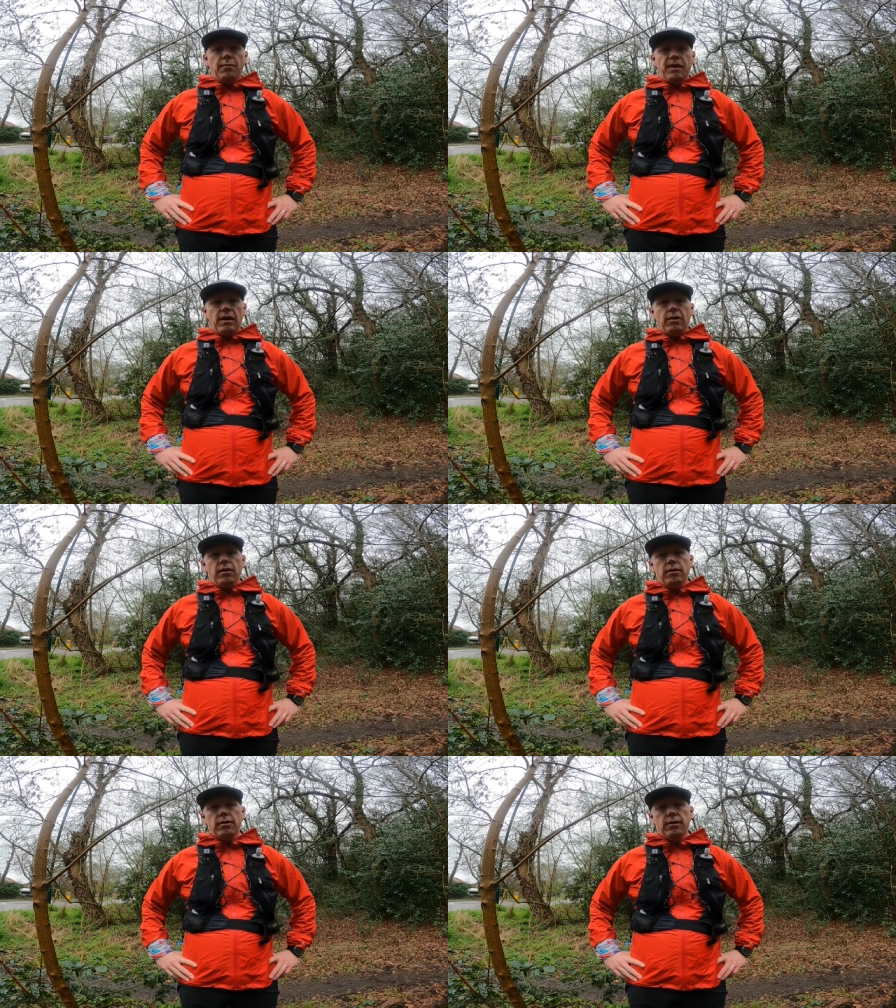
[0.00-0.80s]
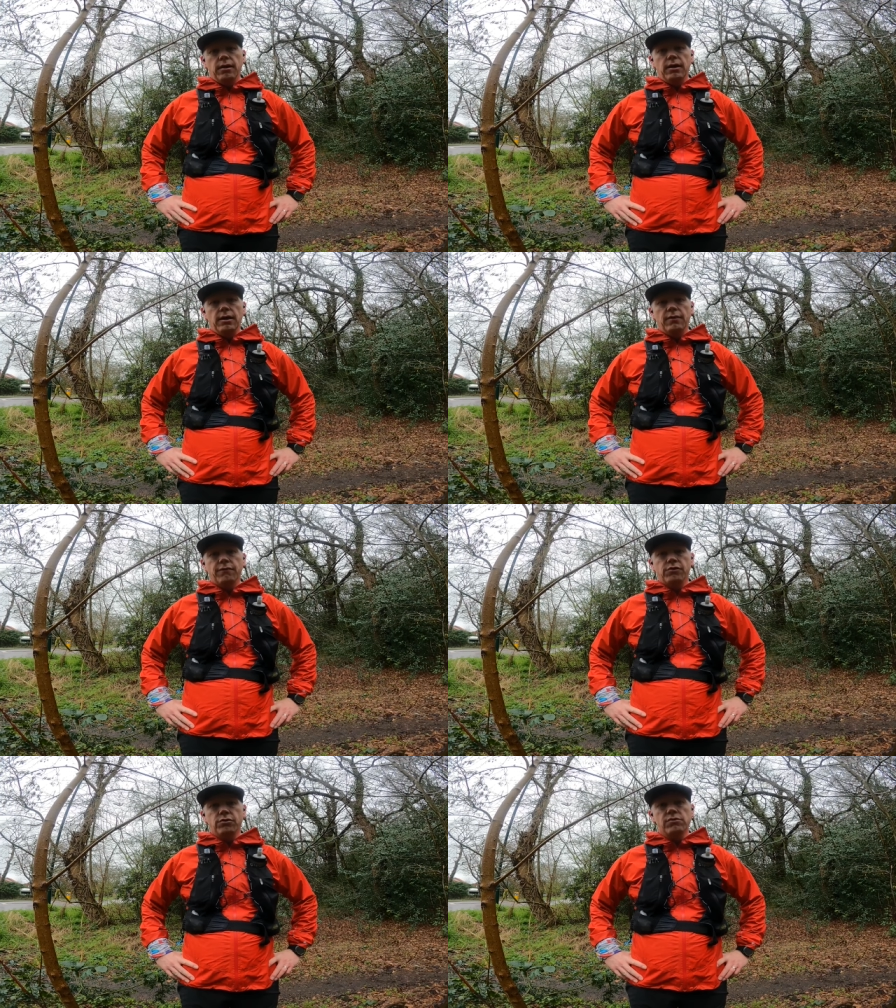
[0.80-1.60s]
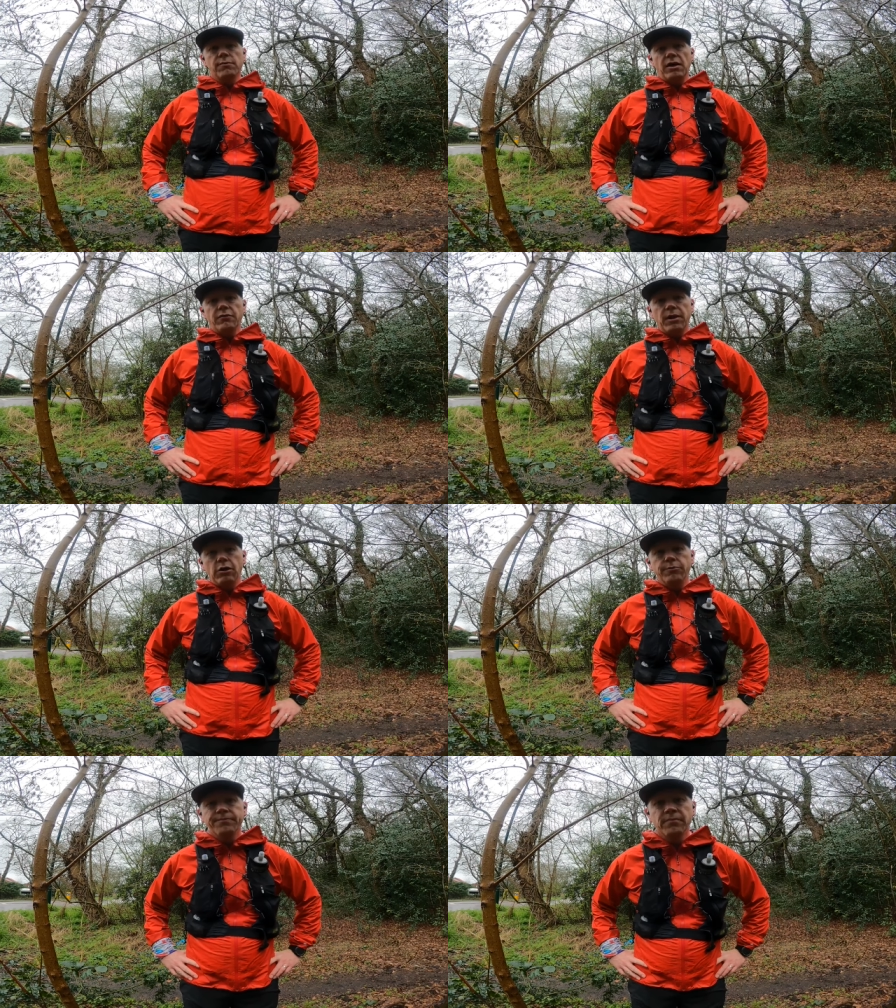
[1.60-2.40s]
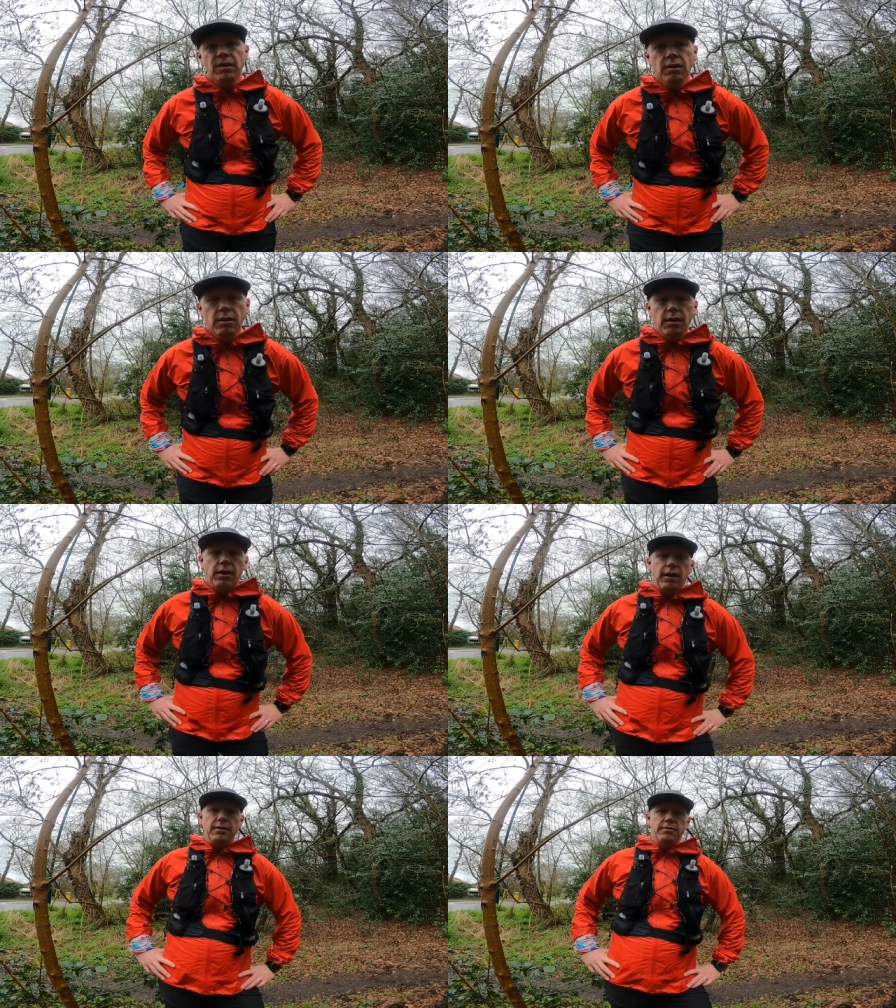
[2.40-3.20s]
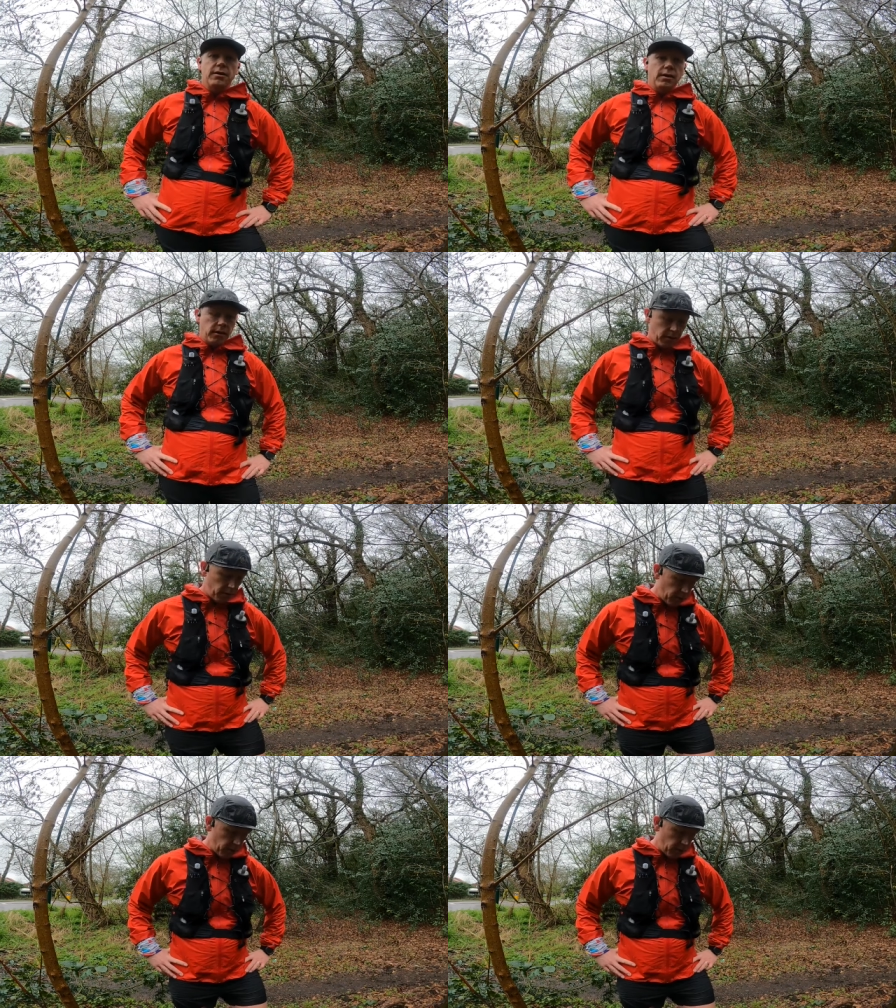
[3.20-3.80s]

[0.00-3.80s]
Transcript: about uh, three quarters of a mile from home, and uh,